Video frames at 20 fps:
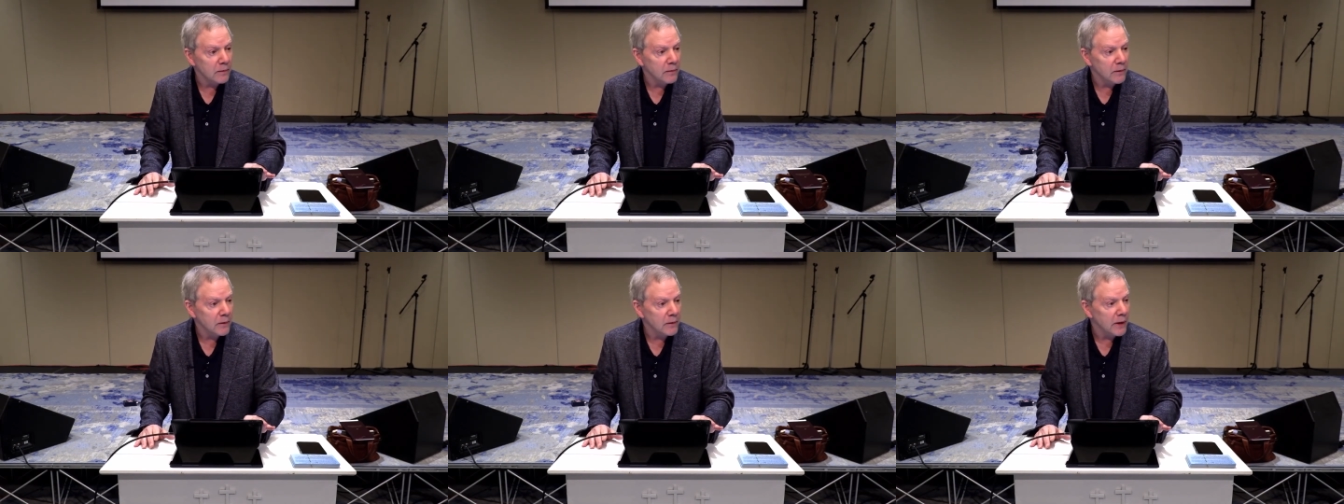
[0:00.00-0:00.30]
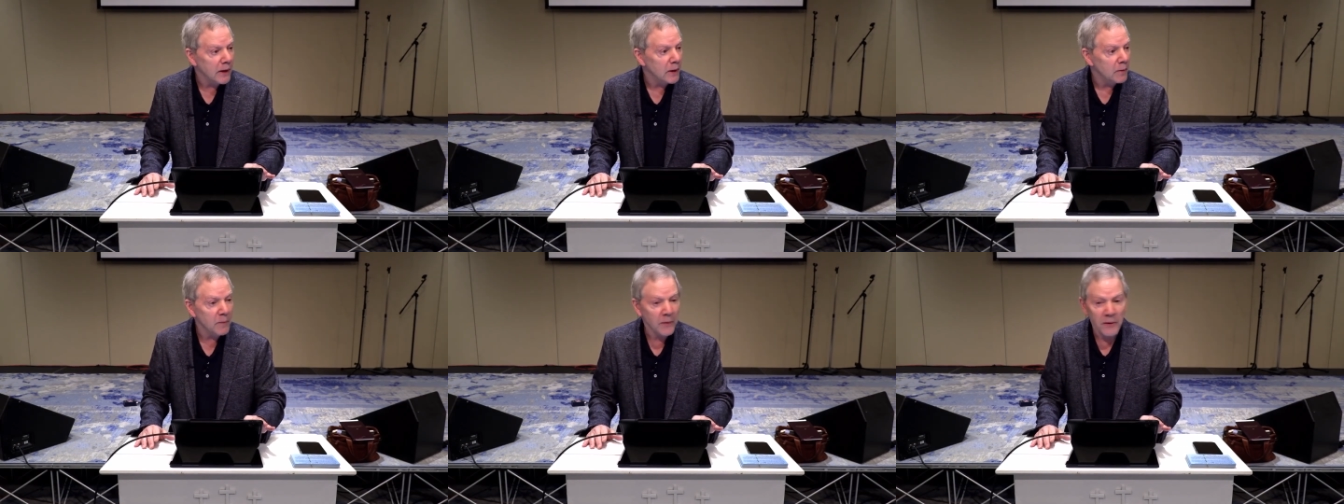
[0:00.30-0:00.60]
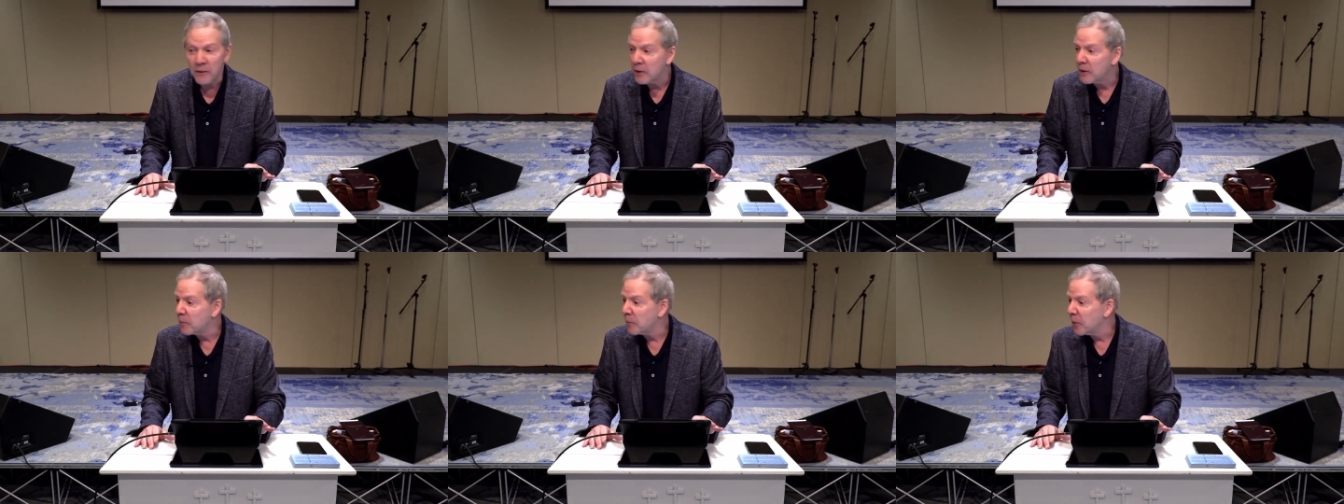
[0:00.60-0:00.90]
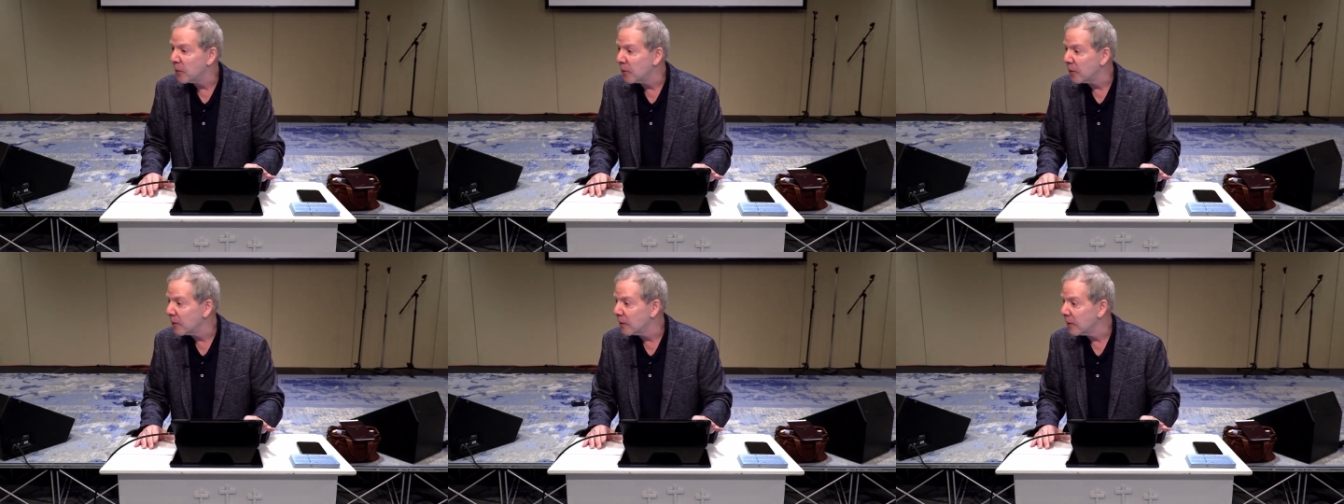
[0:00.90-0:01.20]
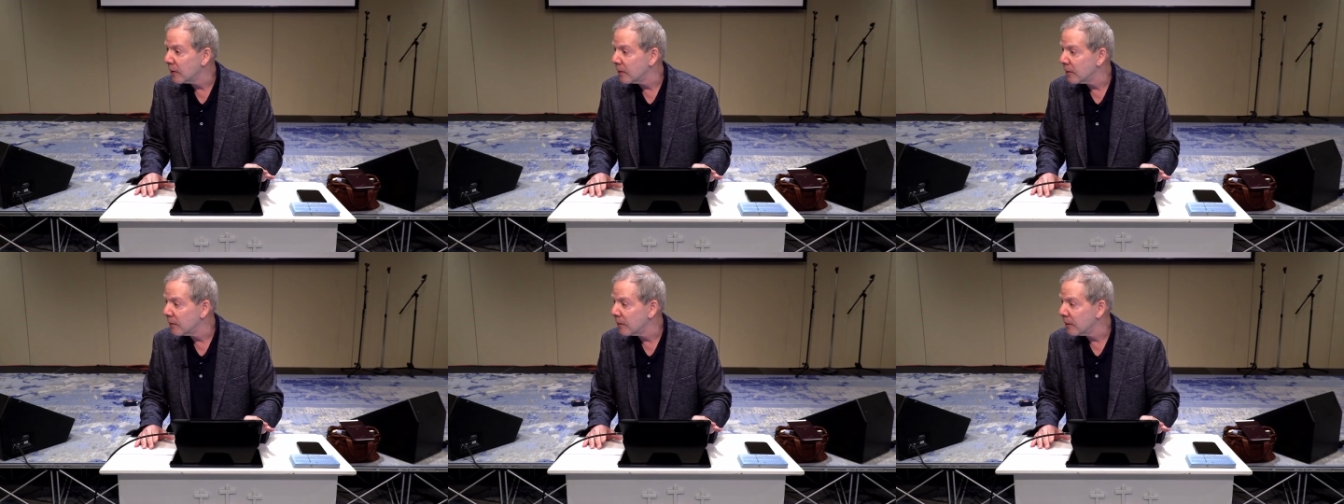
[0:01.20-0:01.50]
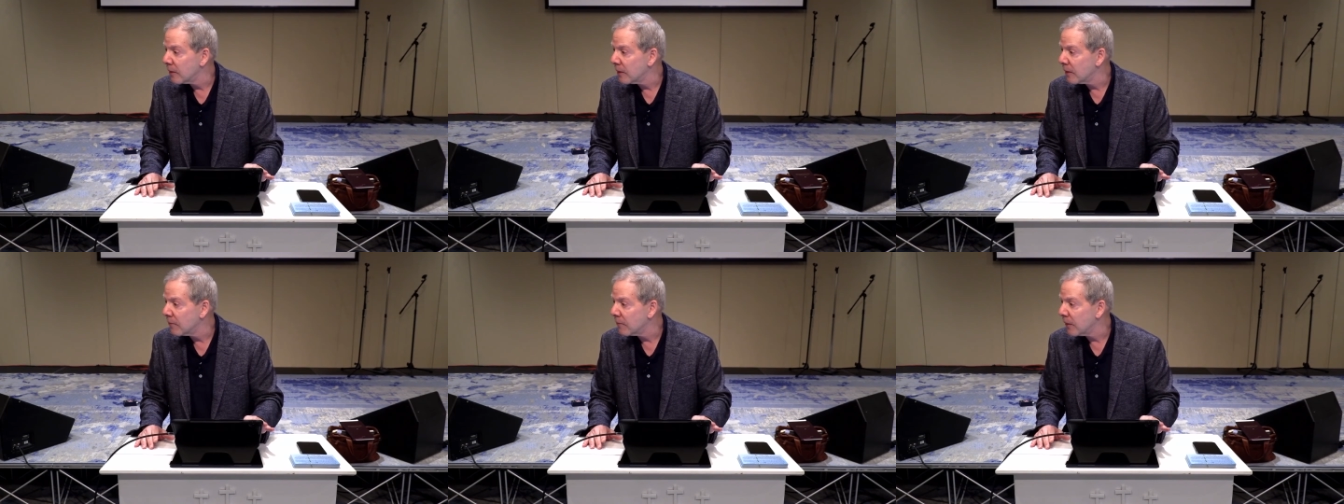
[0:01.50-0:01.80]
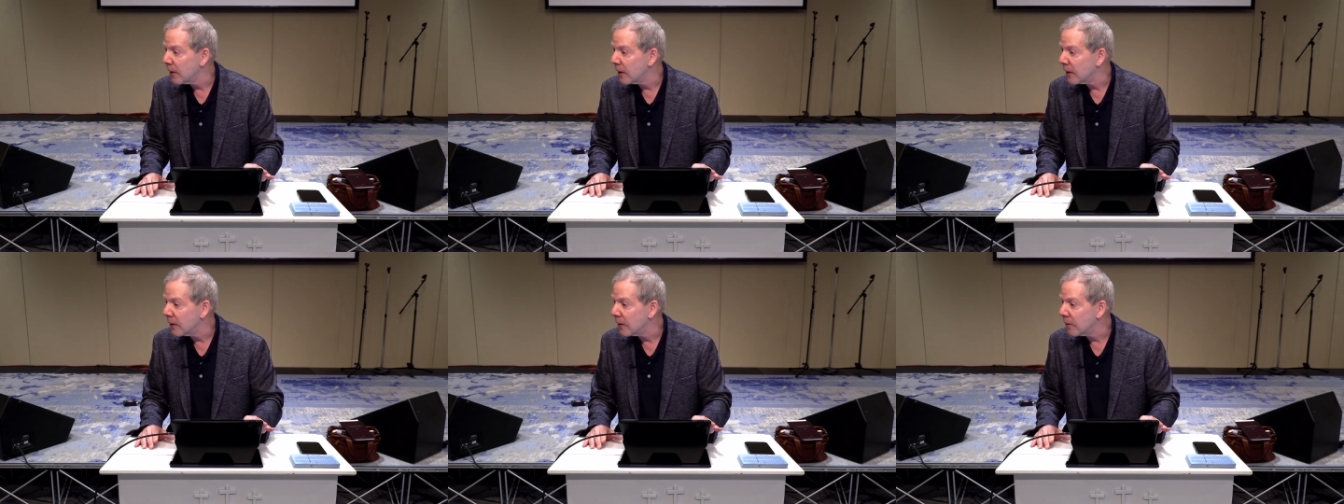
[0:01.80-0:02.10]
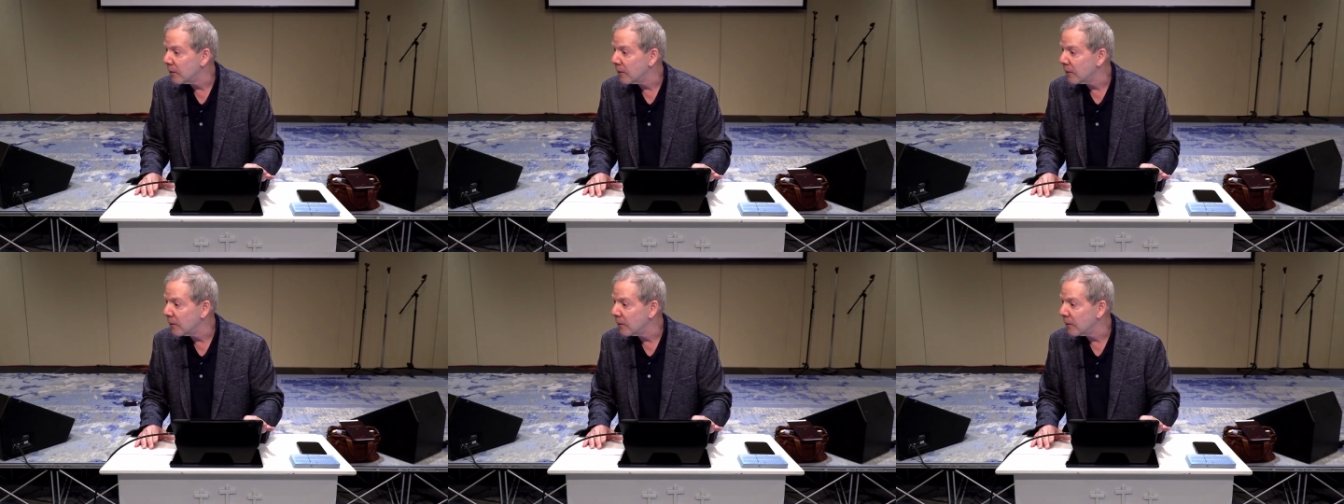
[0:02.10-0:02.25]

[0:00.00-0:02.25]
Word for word: because that'll be the Spirit inviting you